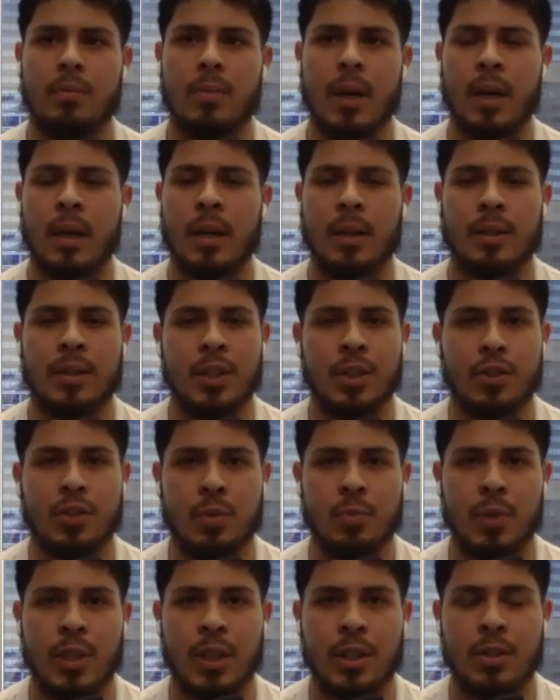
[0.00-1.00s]
uh, teachers
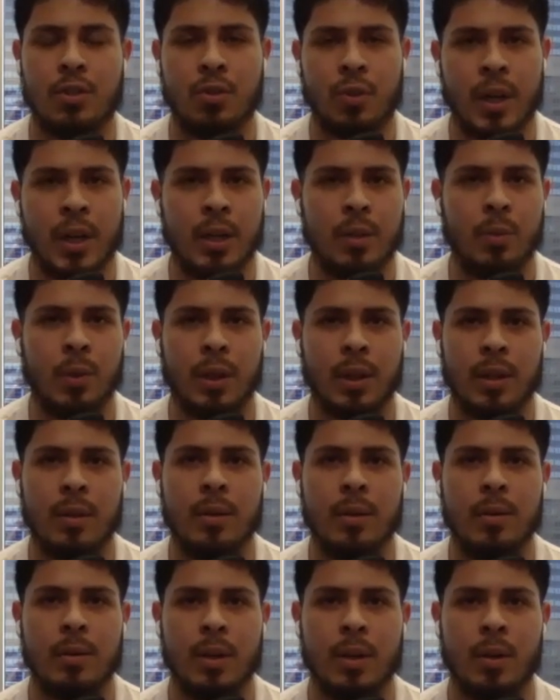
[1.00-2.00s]
being trained
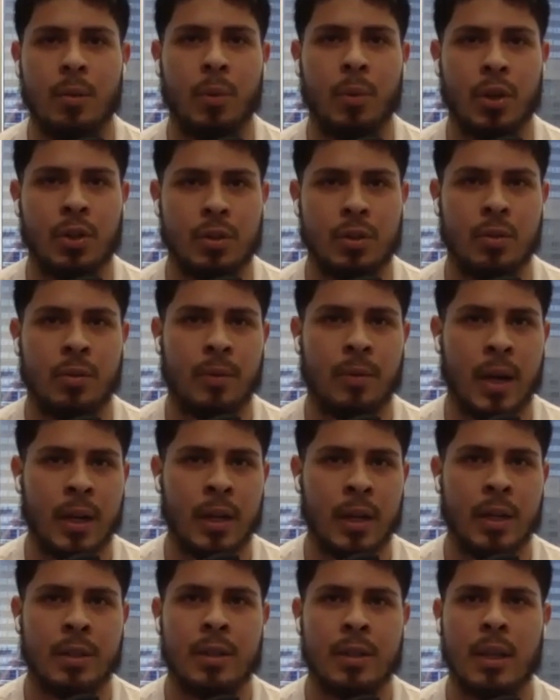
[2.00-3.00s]
within you know personal
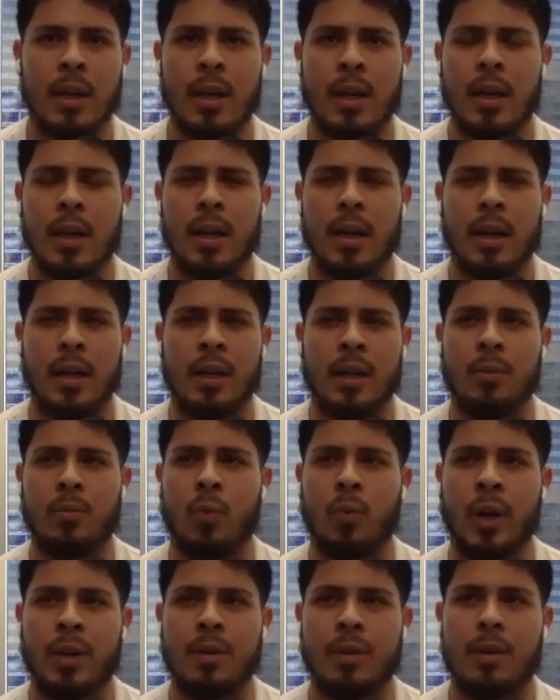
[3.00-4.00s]
finance and
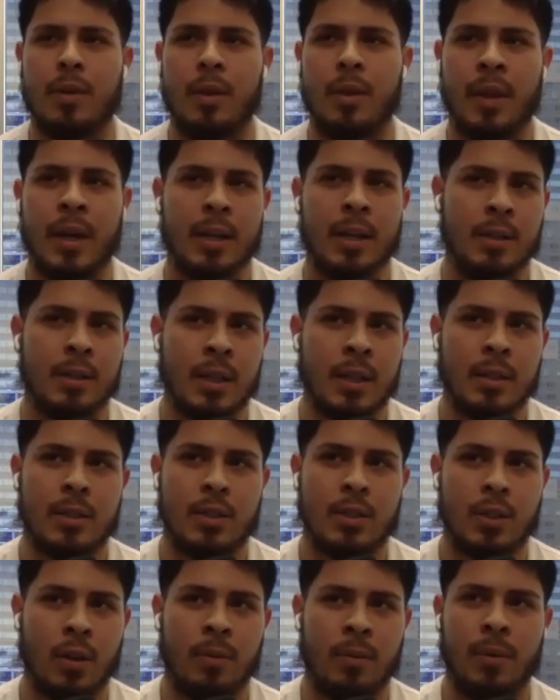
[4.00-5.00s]
when they did
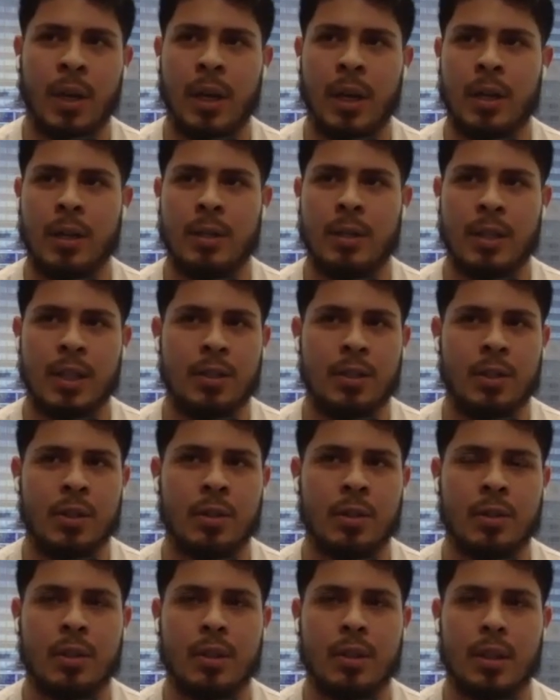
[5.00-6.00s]
survey
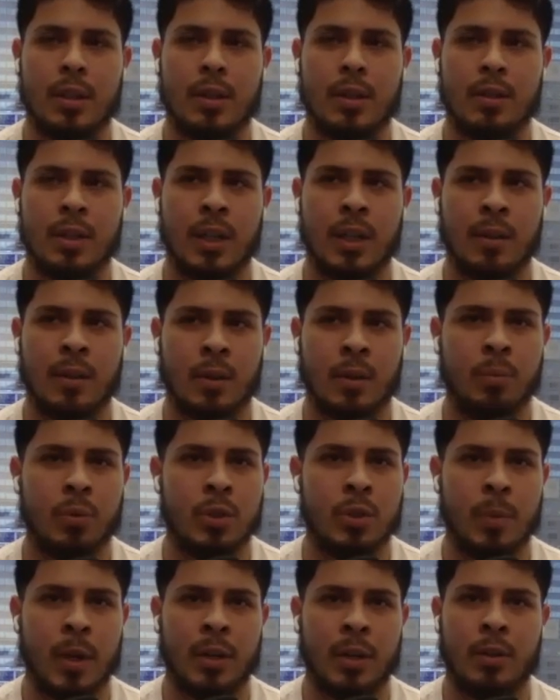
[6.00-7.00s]
teachers to get their
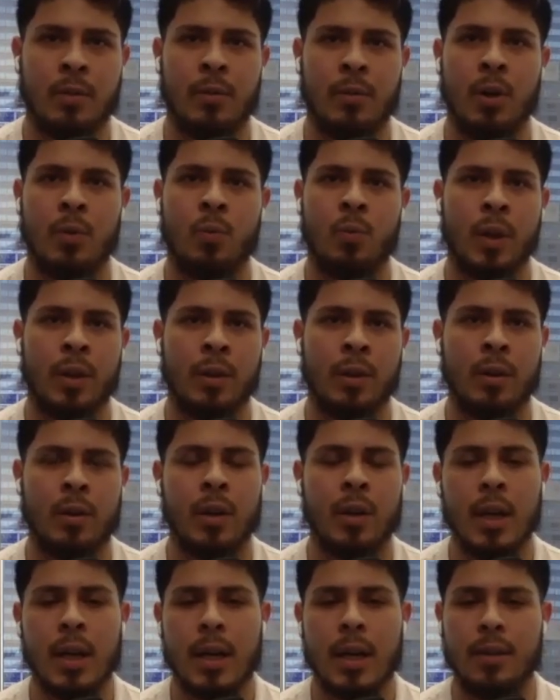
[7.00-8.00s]
perspective on whether
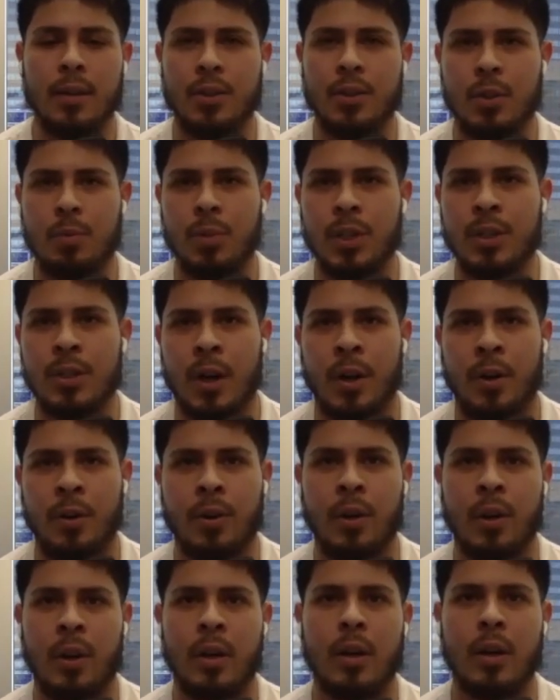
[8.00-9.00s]
this should be taught or
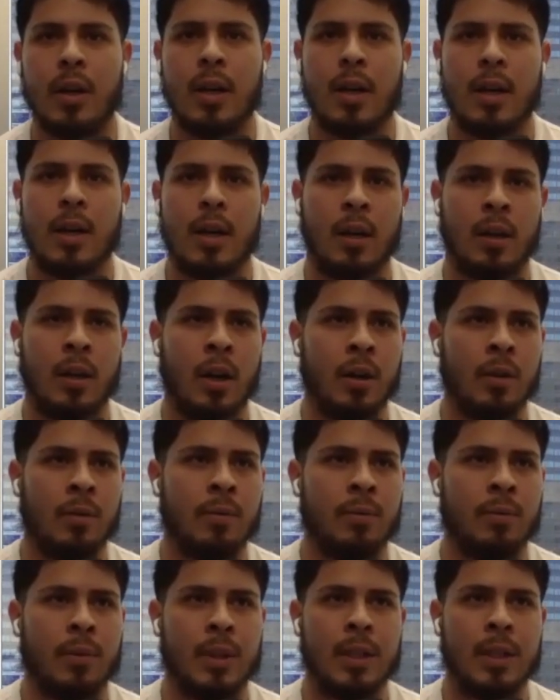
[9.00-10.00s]
not, a lot
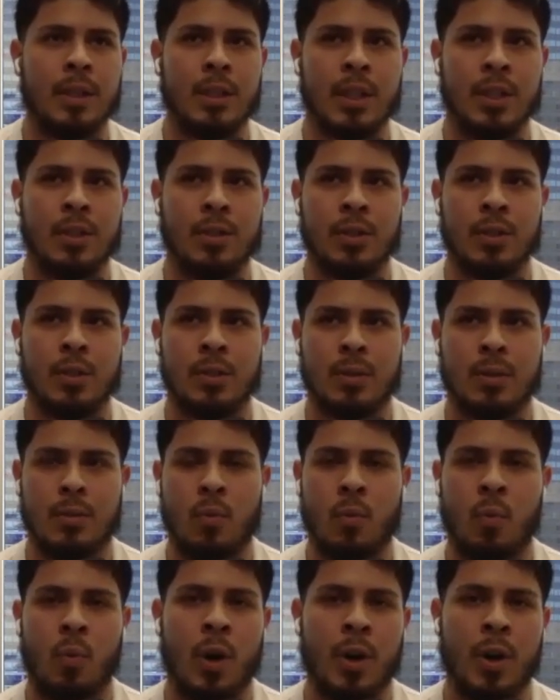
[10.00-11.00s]
of the teachers,
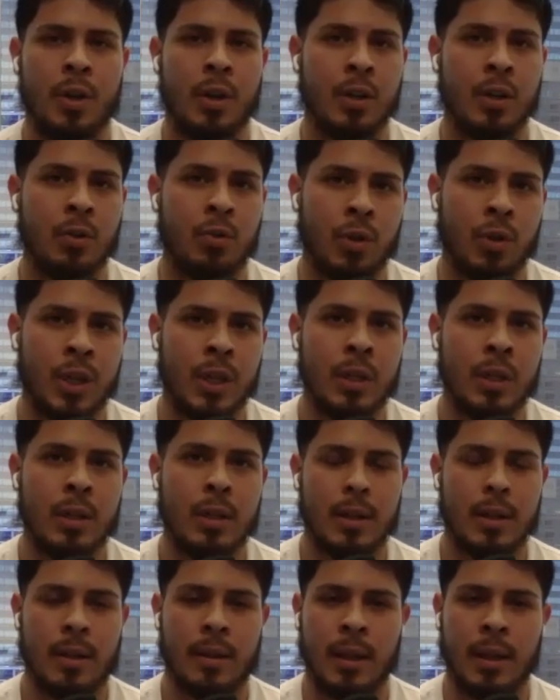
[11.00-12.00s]
one, agreed
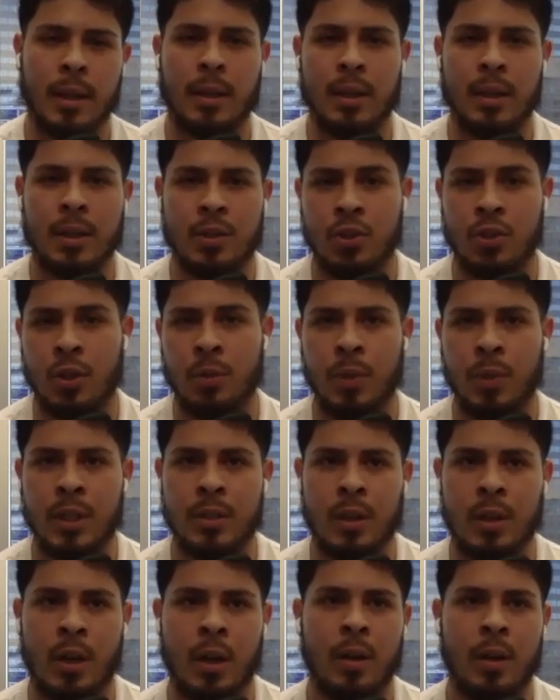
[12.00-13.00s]
that it should be
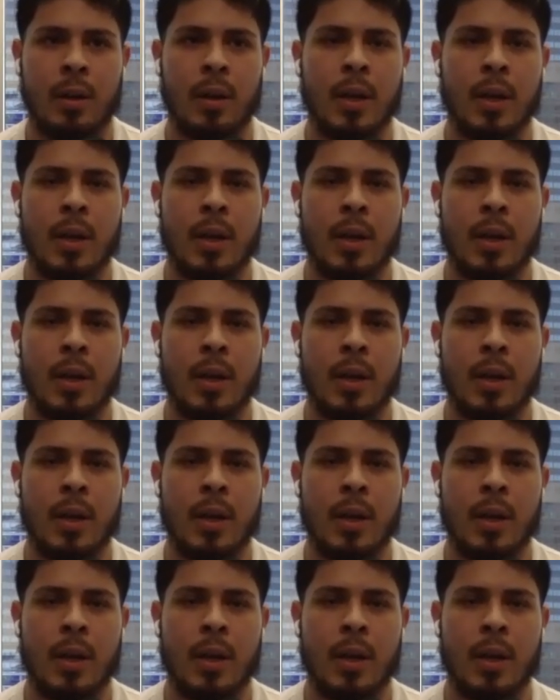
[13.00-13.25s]
taught,